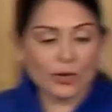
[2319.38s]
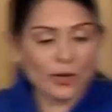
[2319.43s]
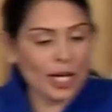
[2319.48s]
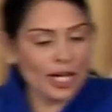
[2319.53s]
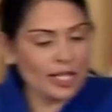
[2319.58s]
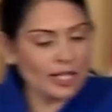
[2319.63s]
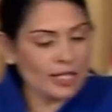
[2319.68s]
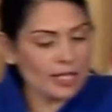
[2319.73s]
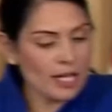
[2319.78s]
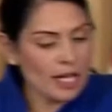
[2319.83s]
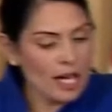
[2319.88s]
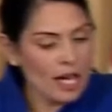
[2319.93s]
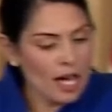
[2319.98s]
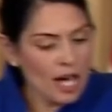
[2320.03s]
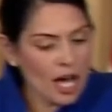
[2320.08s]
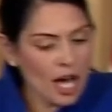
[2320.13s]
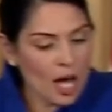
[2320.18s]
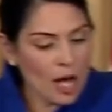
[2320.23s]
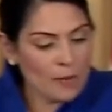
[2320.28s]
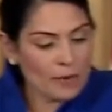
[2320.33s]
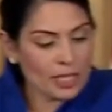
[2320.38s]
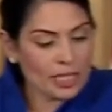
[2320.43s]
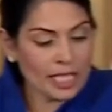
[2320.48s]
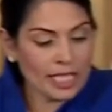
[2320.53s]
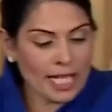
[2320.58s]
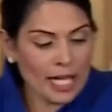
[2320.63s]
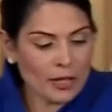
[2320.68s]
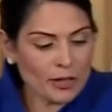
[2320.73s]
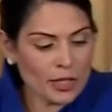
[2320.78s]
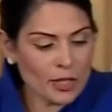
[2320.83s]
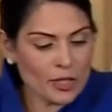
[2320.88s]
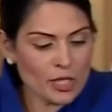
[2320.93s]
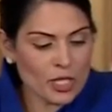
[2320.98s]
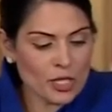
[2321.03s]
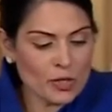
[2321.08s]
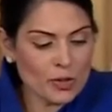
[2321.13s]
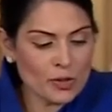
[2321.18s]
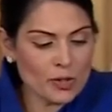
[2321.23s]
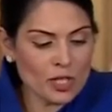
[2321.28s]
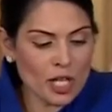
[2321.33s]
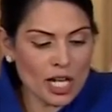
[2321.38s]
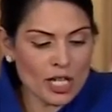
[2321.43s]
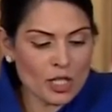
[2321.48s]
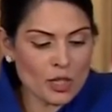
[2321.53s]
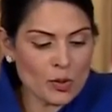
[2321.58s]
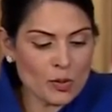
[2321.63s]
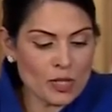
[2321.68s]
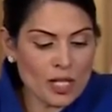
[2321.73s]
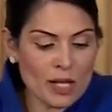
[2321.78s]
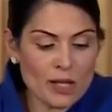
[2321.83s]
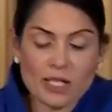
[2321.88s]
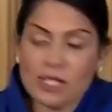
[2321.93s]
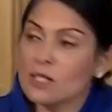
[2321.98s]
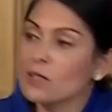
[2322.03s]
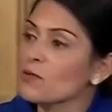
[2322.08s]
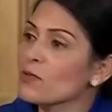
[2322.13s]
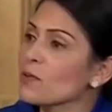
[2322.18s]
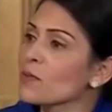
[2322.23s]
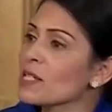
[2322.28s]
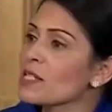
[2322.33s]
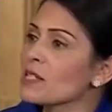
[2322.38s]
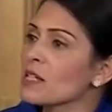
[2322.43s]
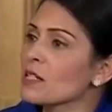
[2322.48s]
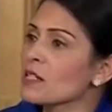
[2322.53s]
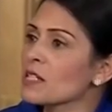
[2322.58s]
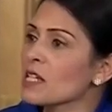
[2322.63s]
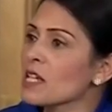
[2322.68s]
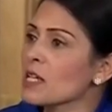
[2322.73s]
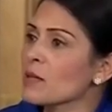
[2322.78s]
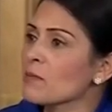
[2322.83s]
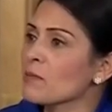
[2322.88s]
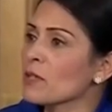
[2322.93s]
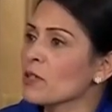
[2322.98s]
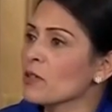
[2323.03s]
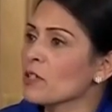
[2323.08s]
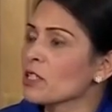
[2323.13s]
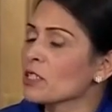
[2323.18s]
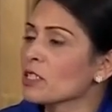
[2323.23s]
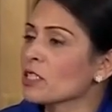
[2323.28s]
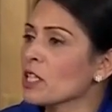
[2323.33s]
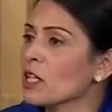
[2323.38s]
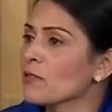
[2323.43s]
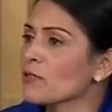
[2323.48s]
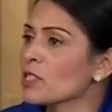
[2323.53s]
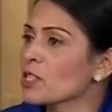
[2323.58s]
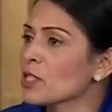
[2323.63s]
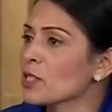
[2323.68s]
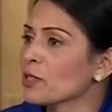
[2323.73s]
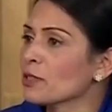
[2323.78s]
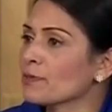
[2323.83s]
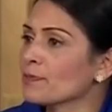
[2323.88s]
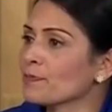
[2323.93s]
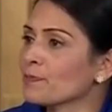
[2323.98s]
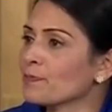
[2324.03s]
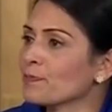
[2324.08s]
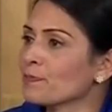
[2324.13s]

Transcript: you, Ed. Can I now go to Nigel Nelson from the Sunday Mirror? Good afternoon.